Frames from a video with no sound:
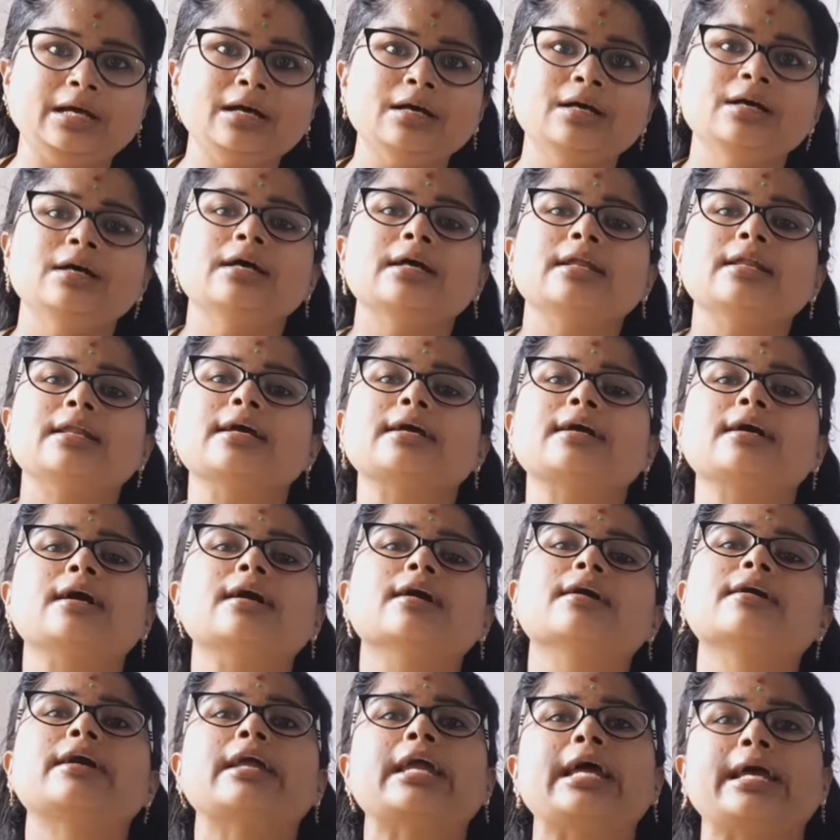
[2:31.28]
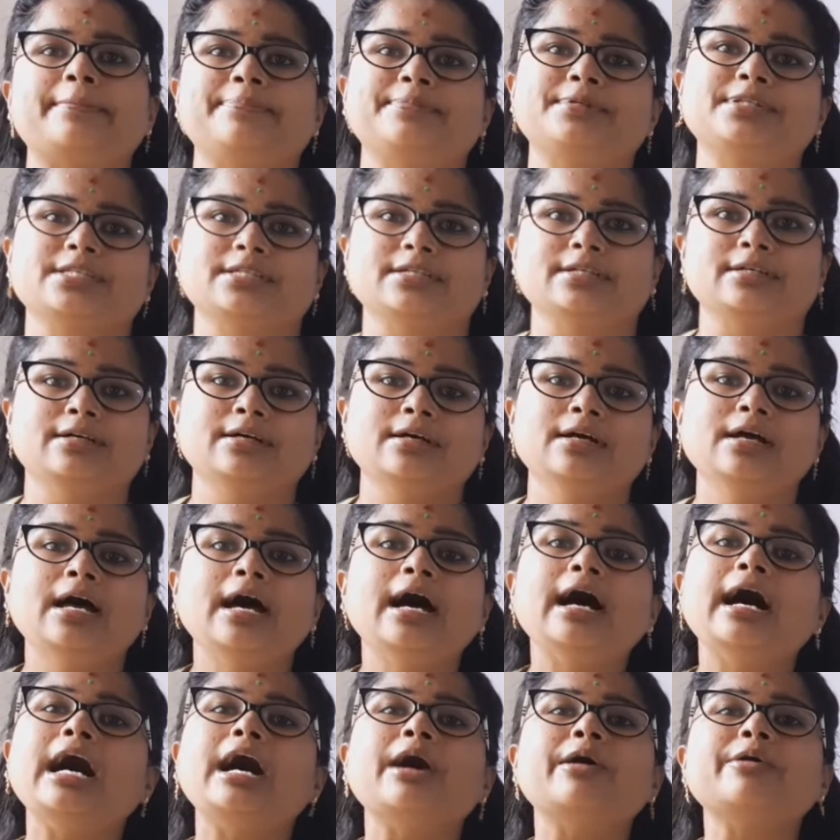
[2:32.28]
So like grapes,
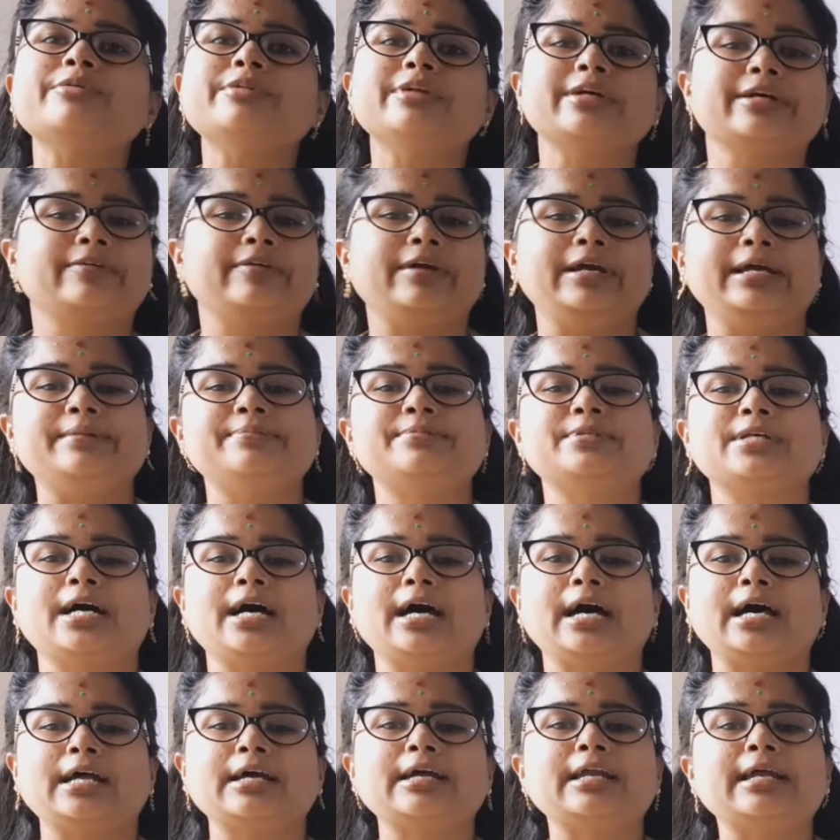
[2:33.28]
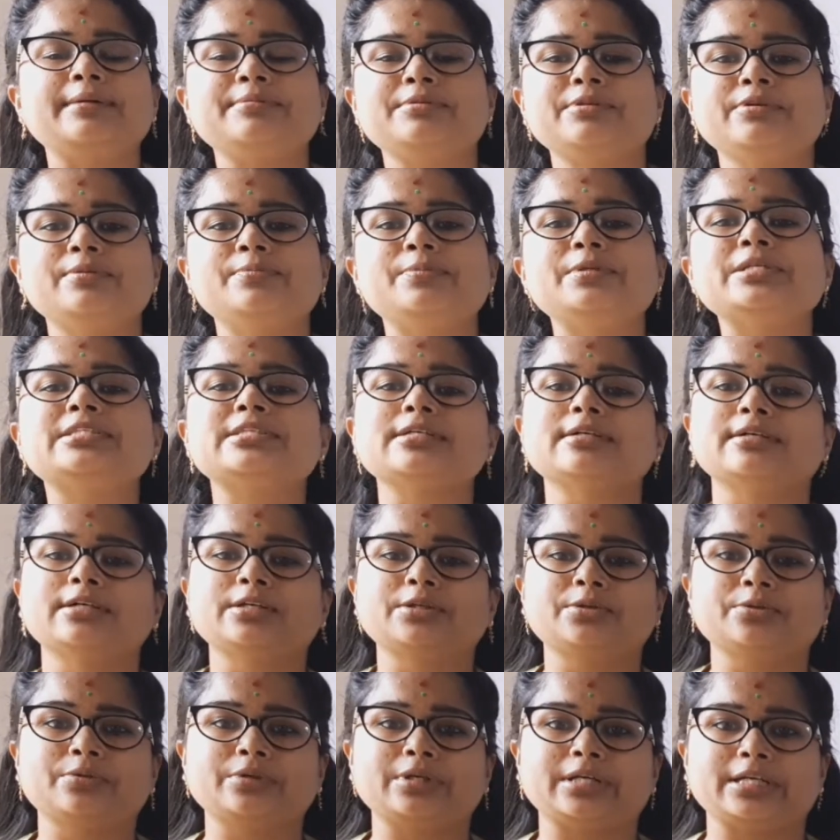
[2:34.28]
how the grapes are? Grapes will be sour
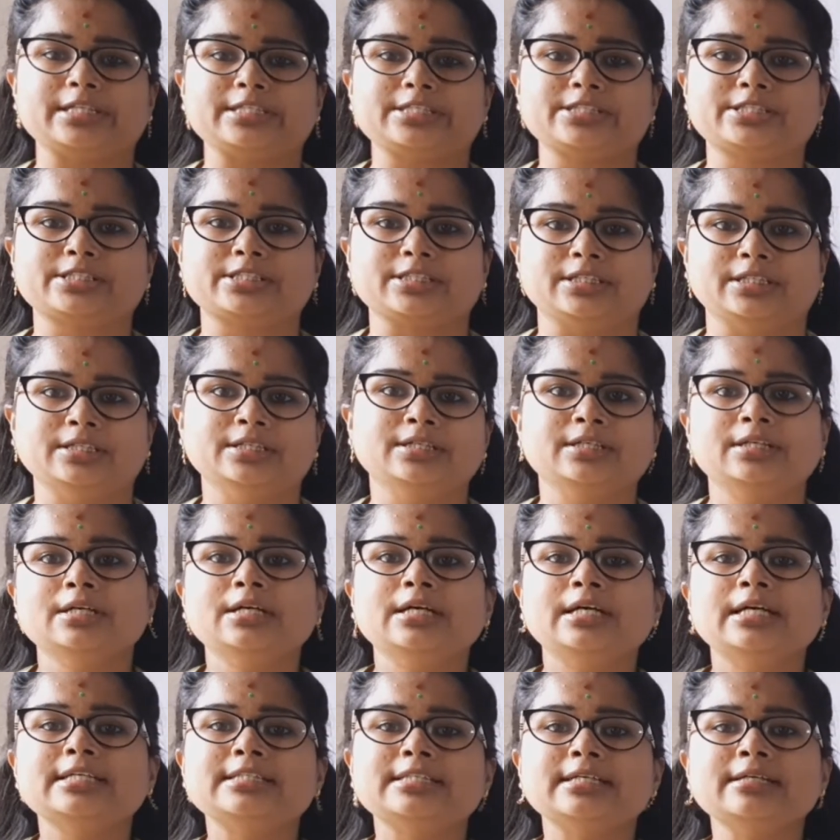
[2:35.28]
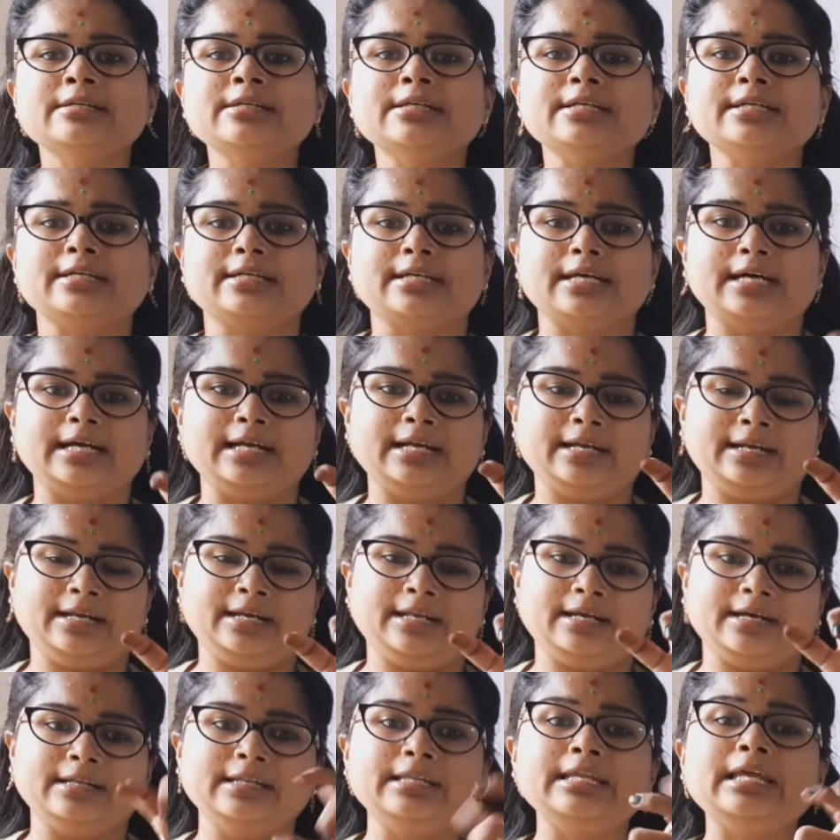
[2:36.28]
to taste, isn't it? And
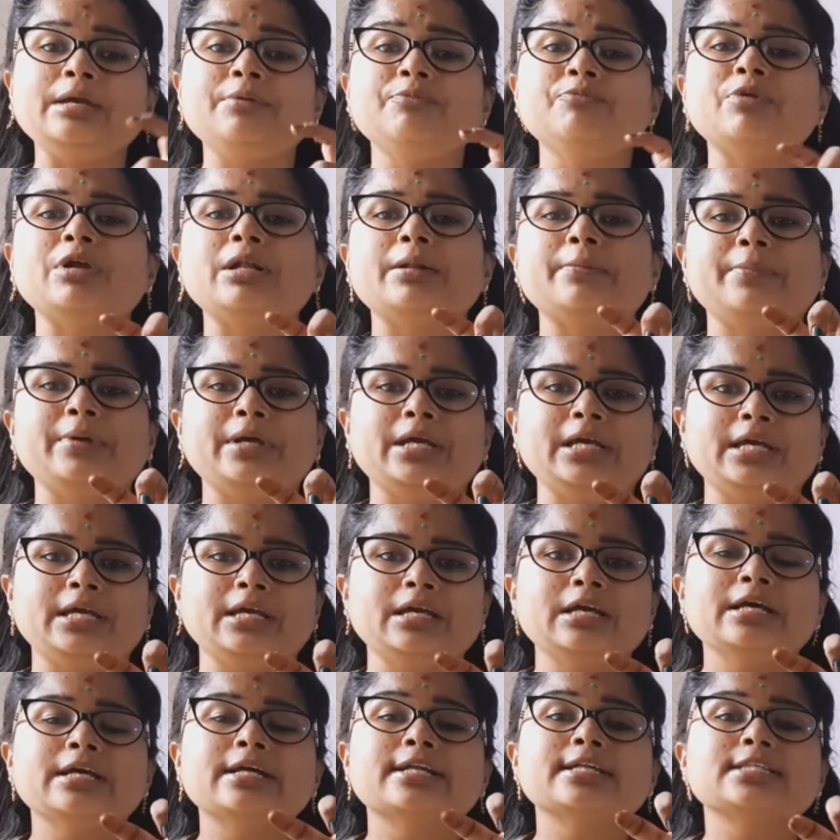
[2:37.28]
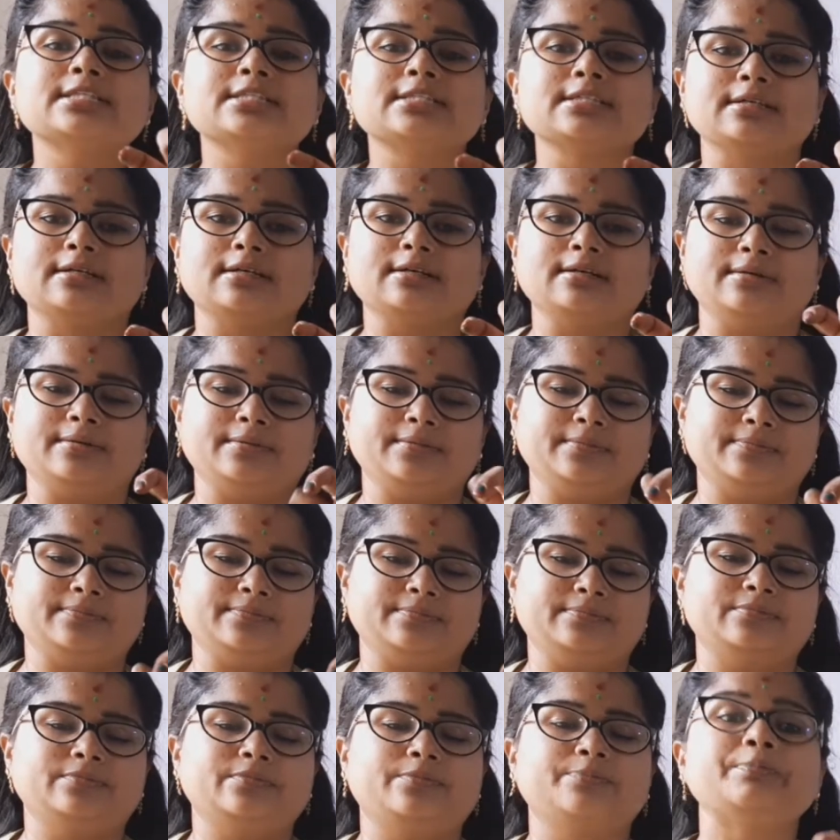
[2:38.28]
neem will be
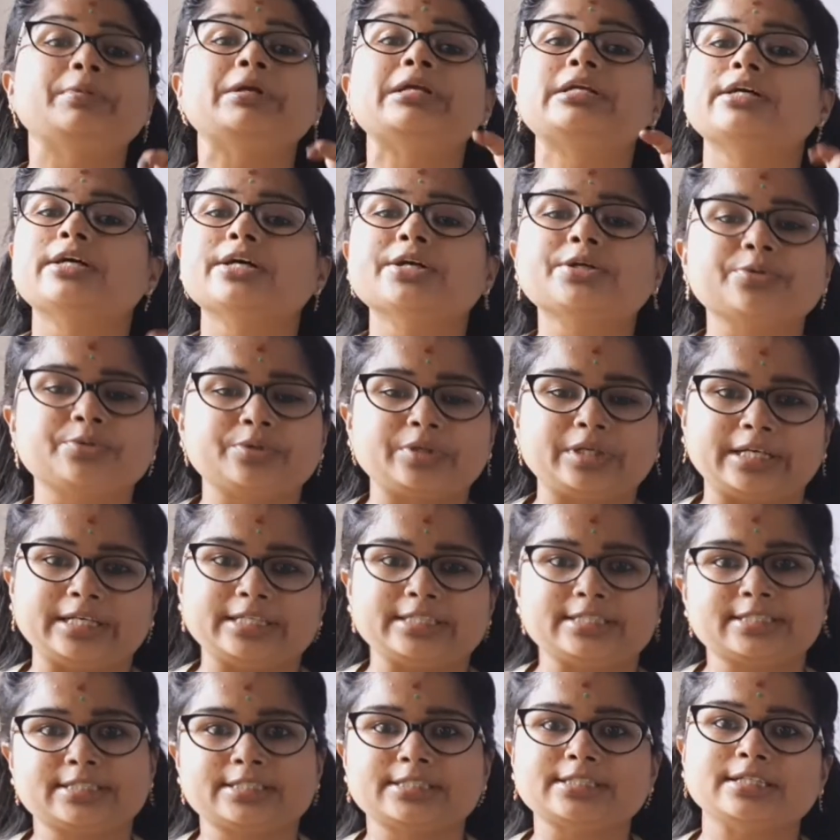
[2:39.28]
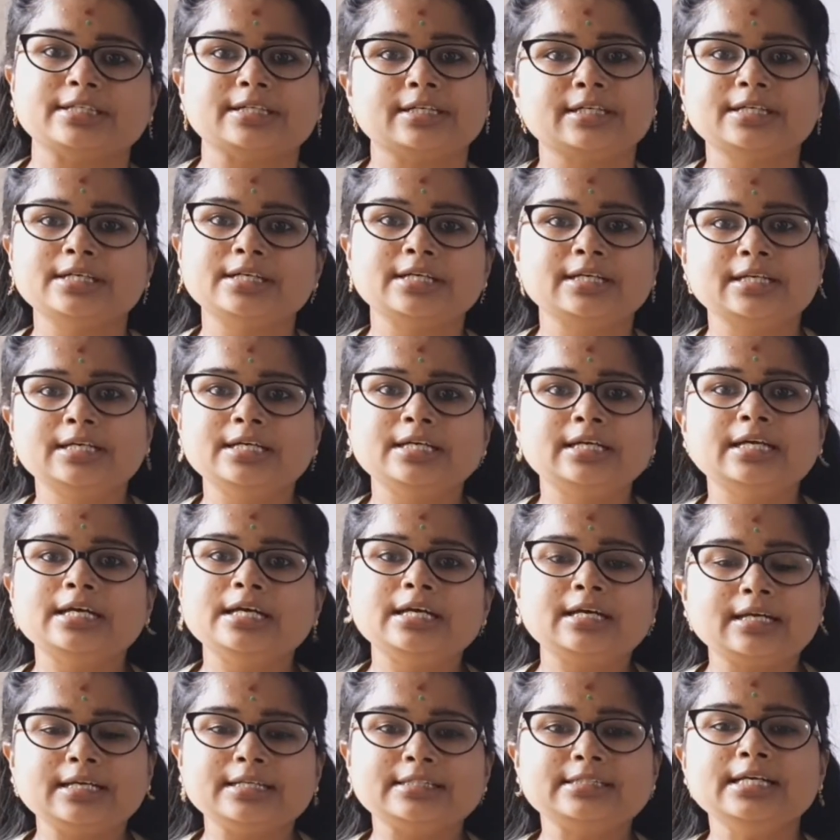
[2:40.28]
bitter to taste,
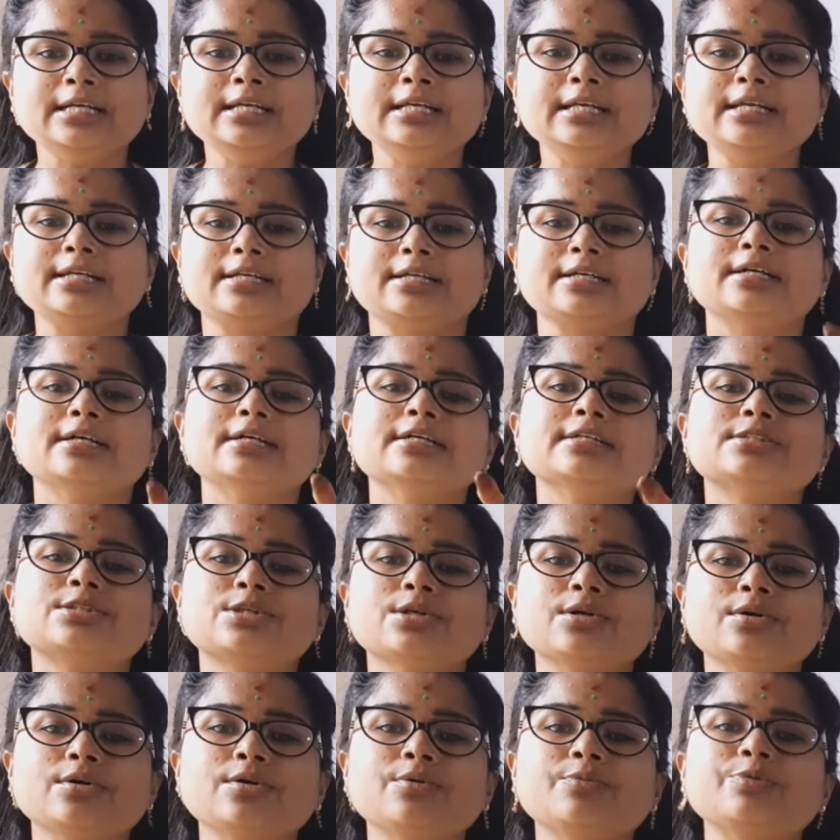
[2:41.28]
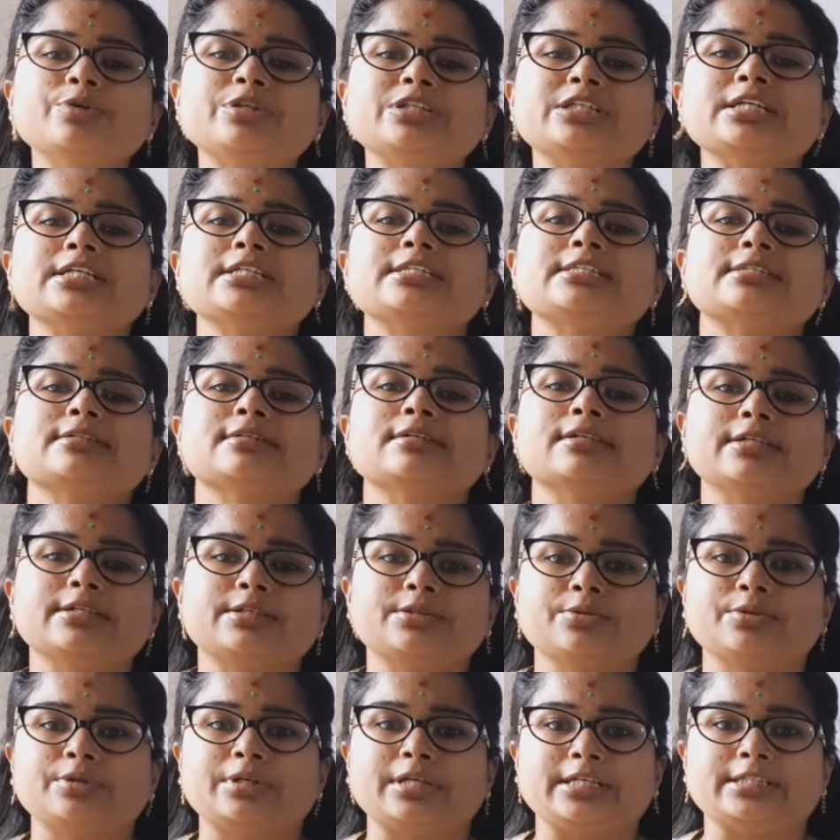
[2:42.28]
isn't it? So which are sour
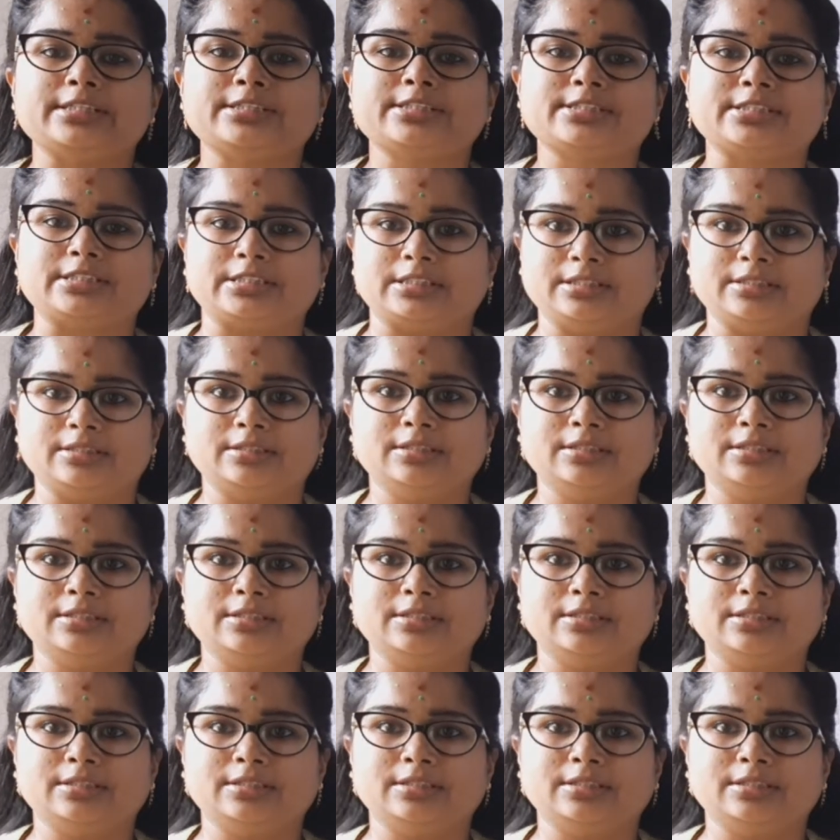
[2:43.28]
to taste?